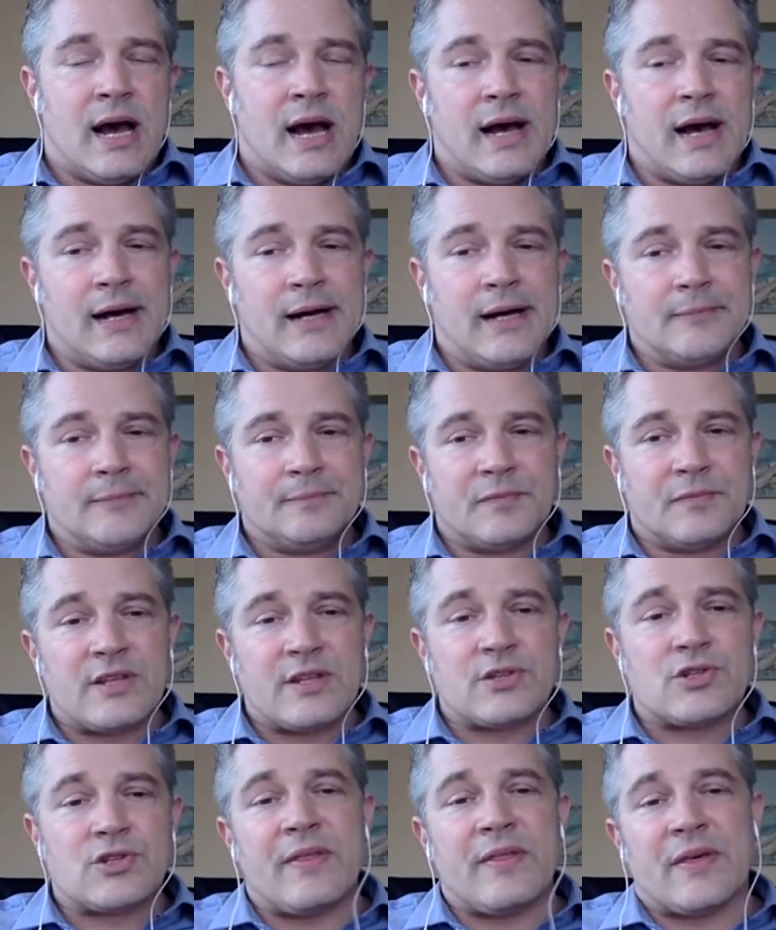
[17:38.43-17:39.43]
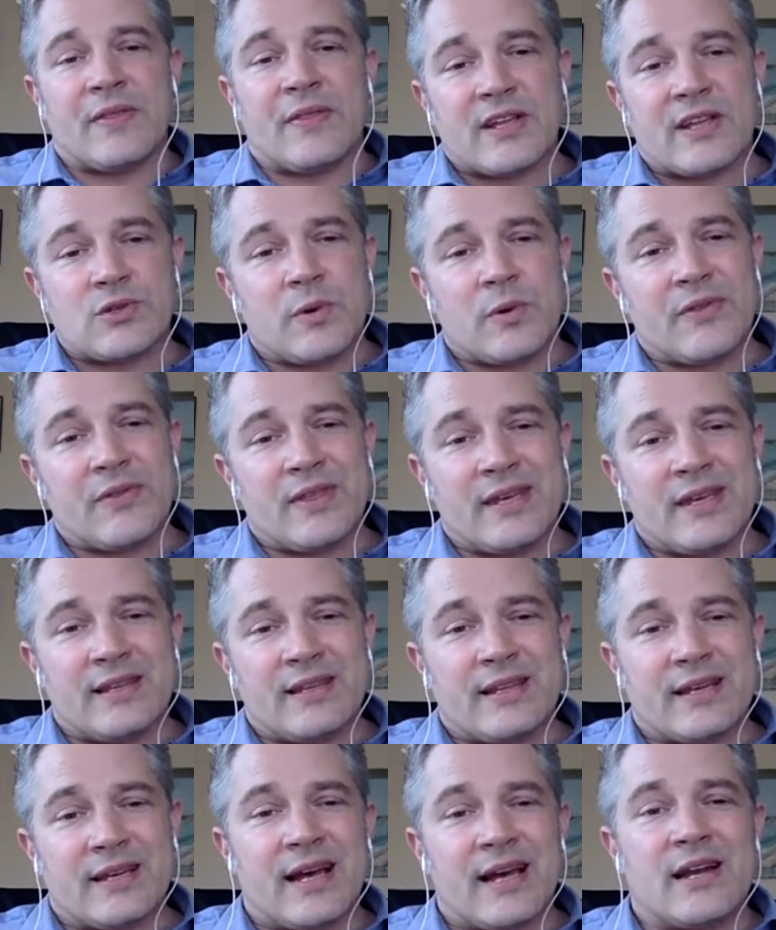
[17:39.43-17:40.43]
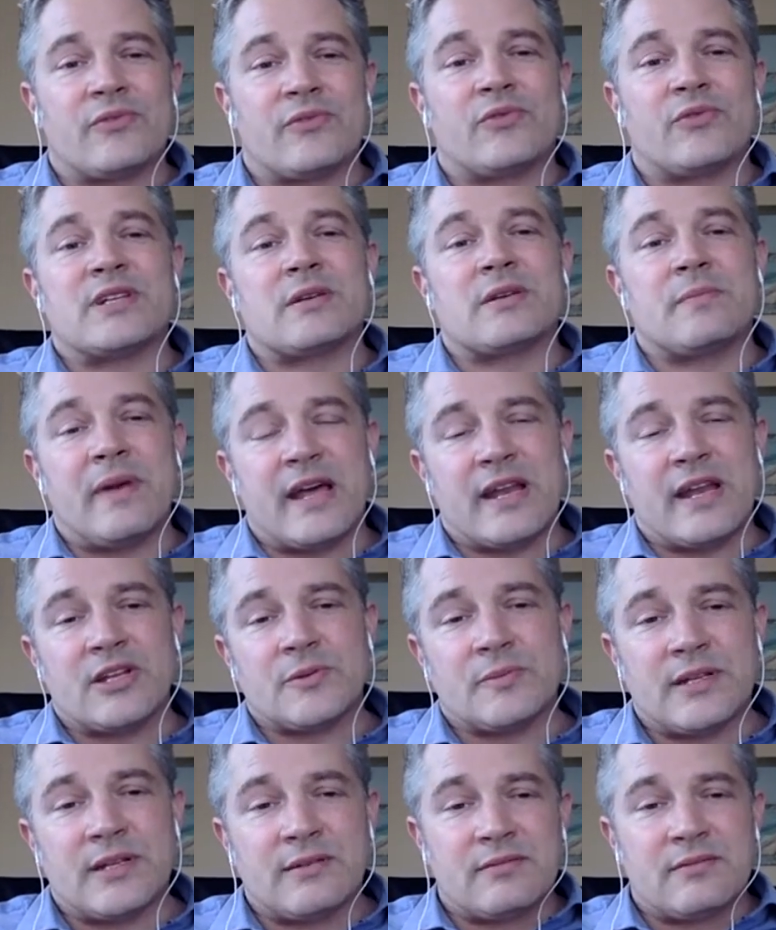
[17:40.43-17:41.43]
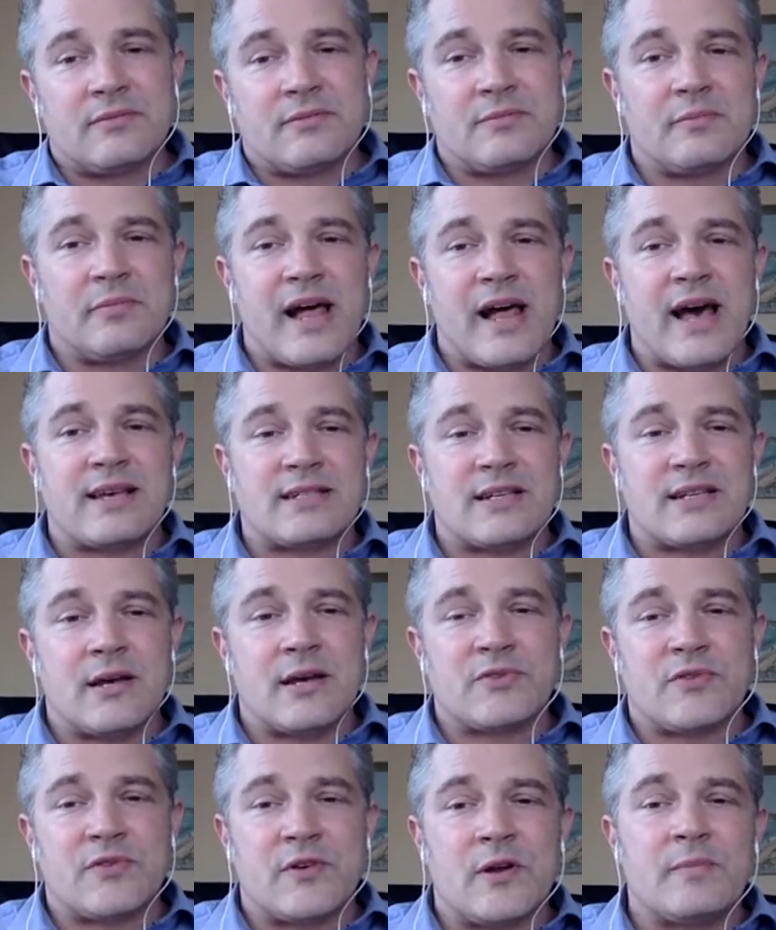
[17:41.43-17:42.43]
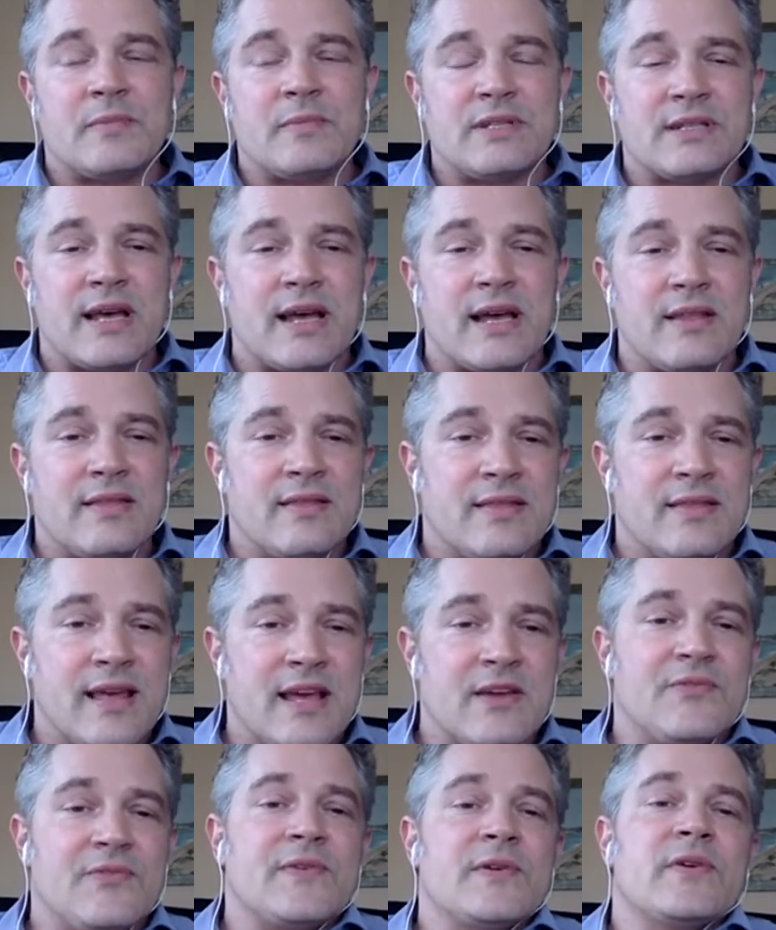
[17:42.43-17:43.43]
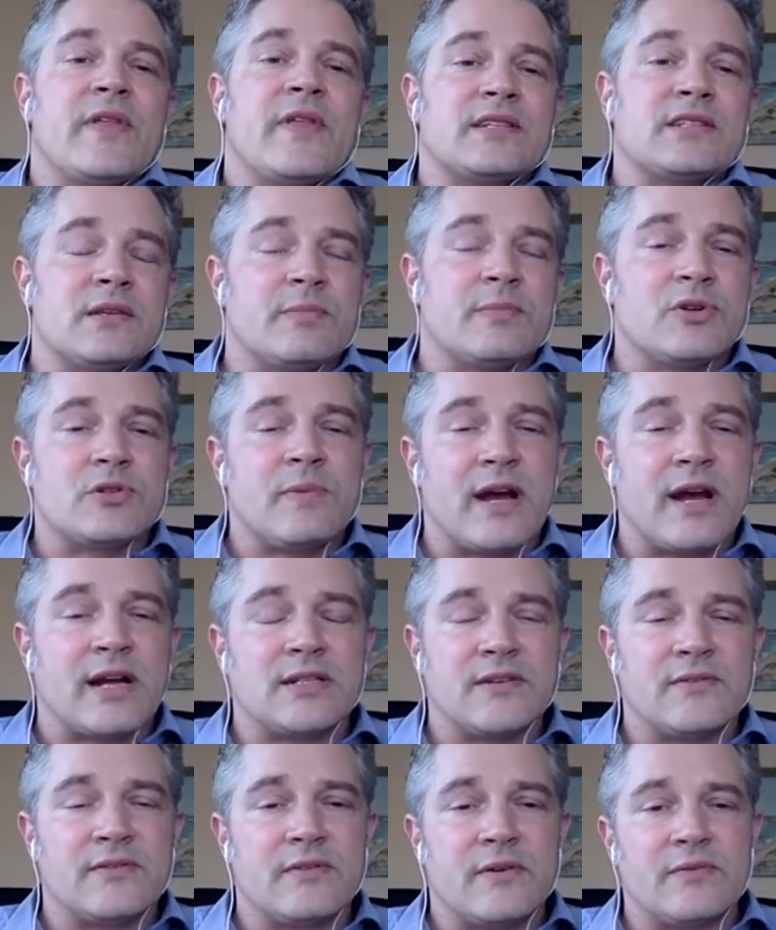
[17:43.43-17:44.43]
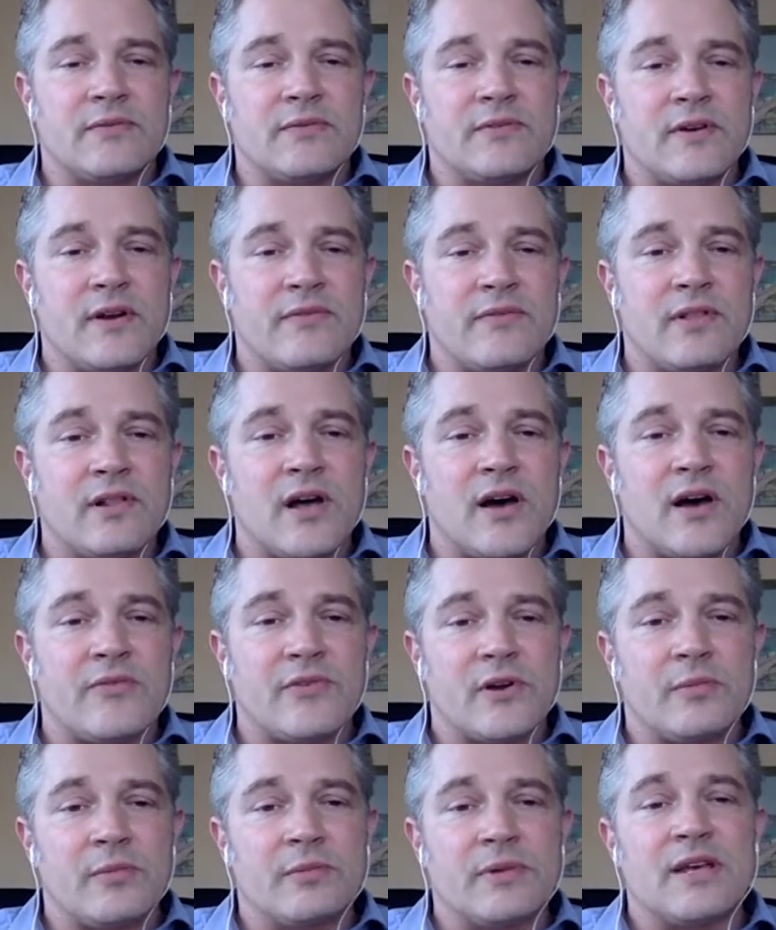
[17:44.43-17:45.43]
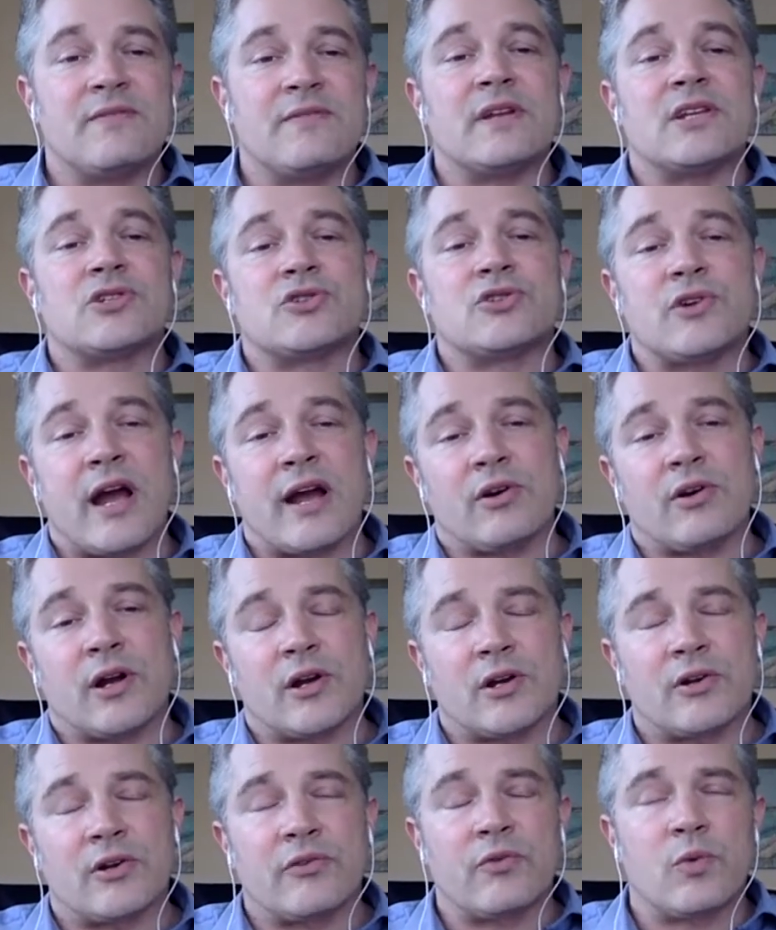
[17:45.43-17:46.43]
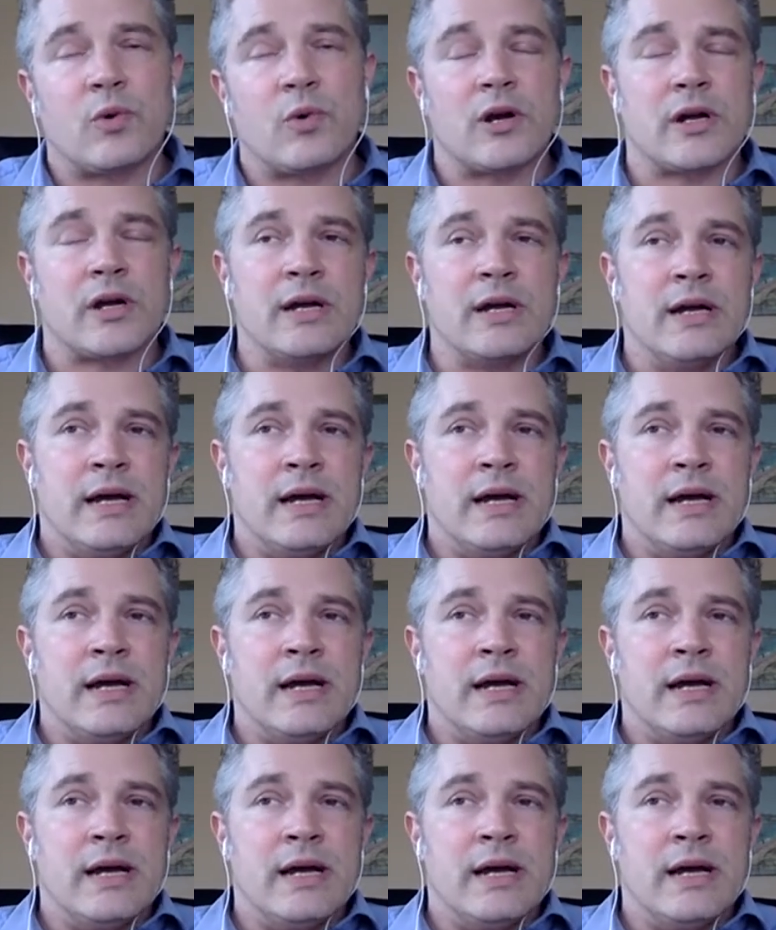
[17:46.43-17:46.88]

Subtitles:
And so I think that's where the kind of risk management blast comes from, is that they feel that's the perspective of the law firm, given its track record of work.